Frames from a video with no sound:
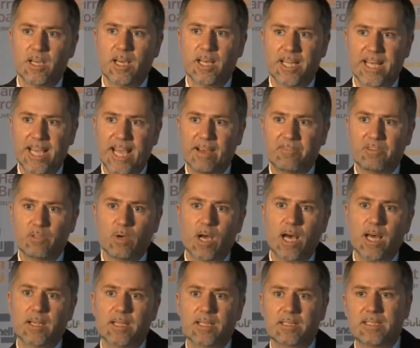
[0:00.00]
They have to
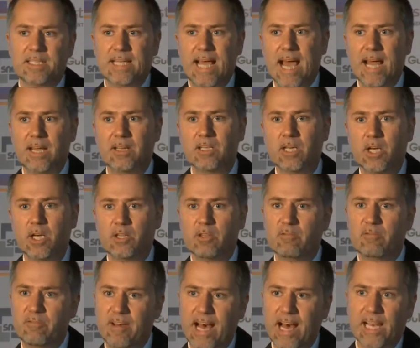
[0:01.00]
understand the
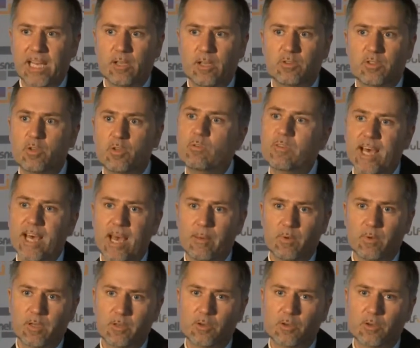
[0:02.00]
value to them,